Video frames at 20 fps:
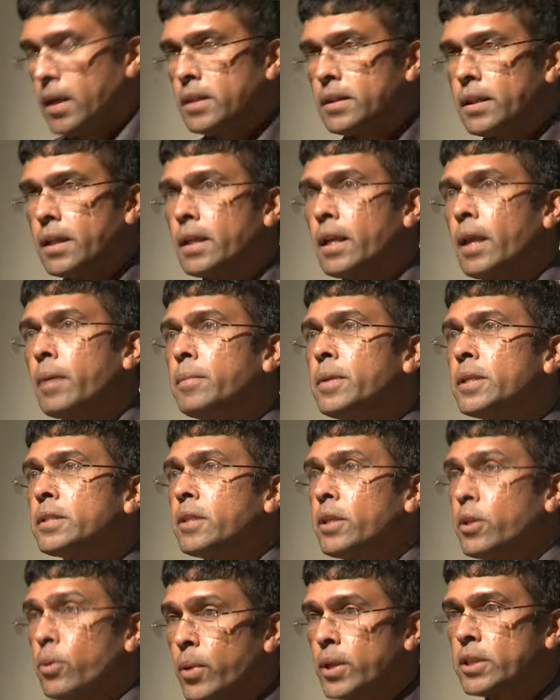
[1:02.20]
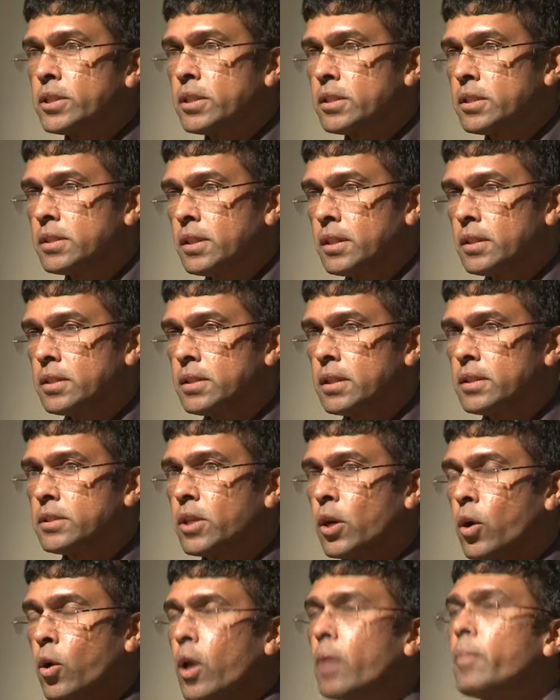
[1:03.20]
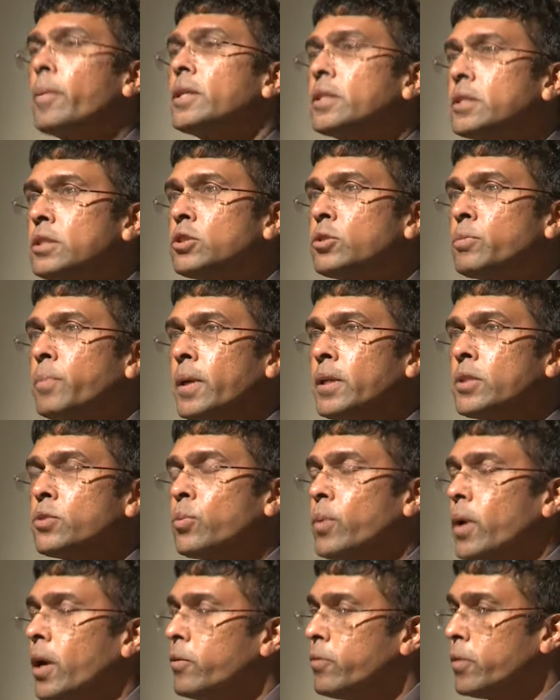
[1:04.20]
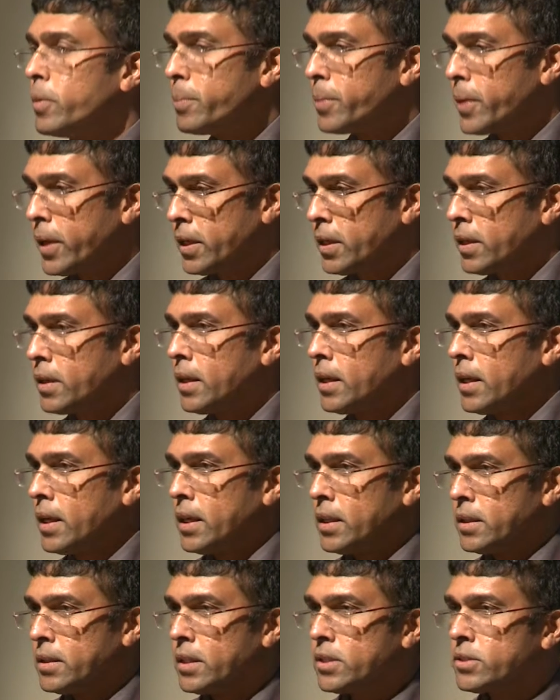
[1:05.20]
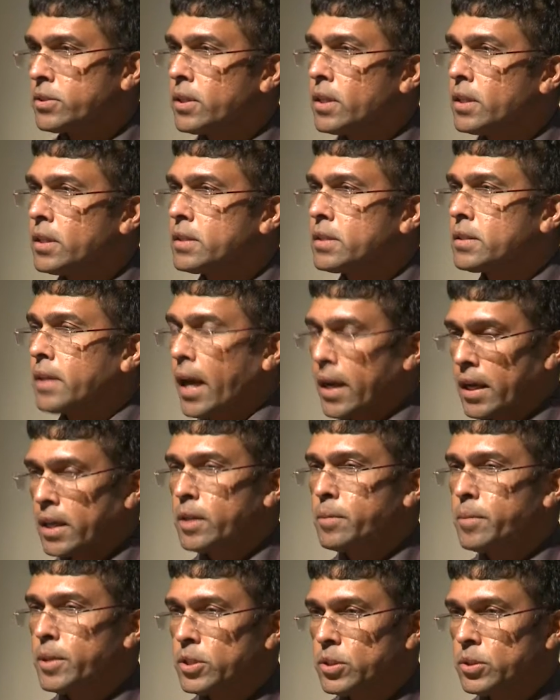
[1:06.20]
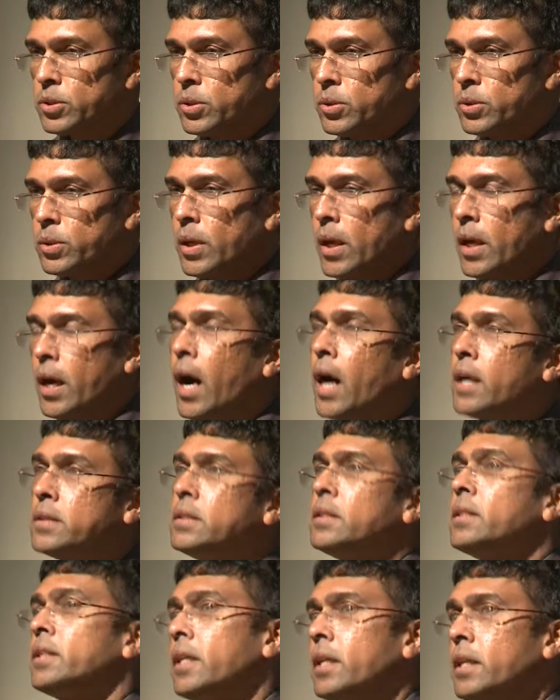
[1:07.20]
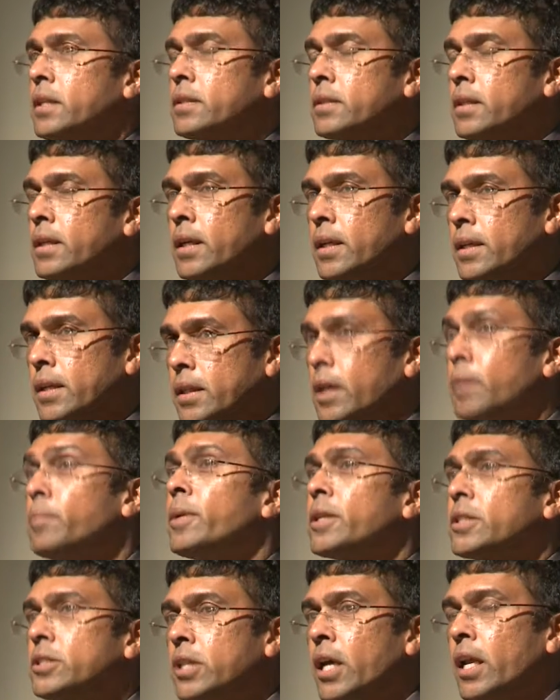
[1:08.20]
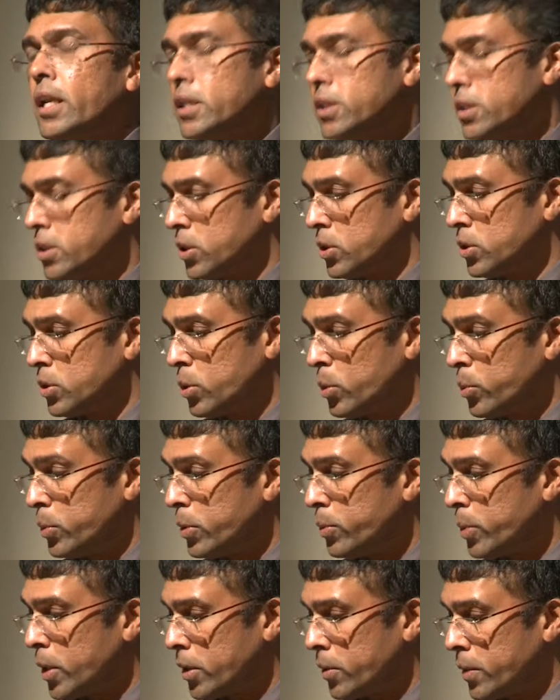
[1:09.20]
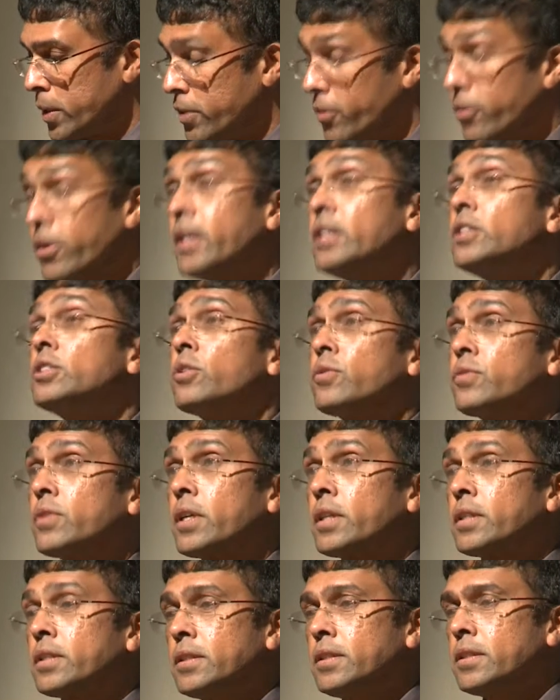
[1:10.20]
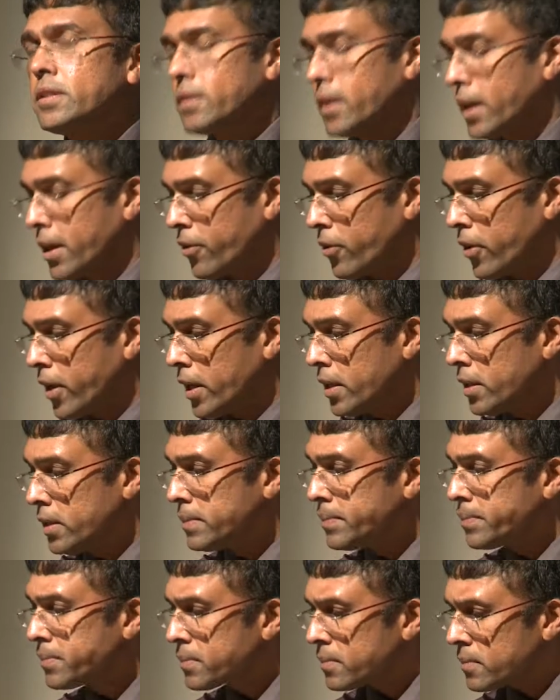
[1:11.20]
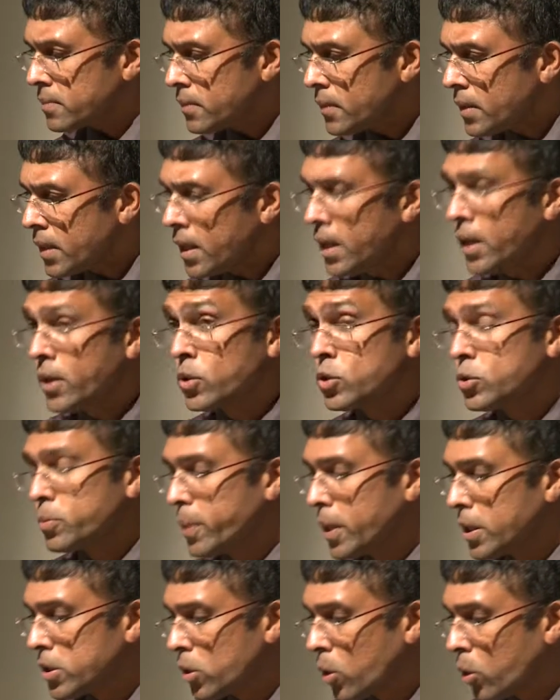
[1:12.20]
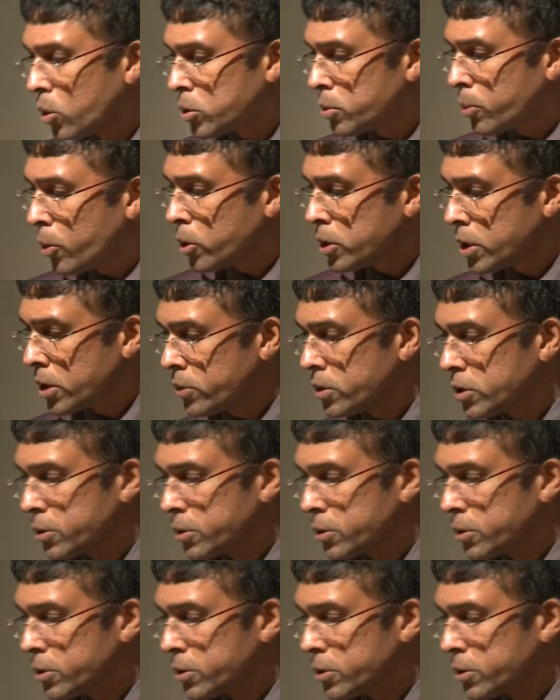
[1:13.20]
THINKlab is an innovation center. It's a collaboration space where we bring industrialists, academics to undertake complex challenges. So we work with a range of sectors like rail, aerospace, automotive,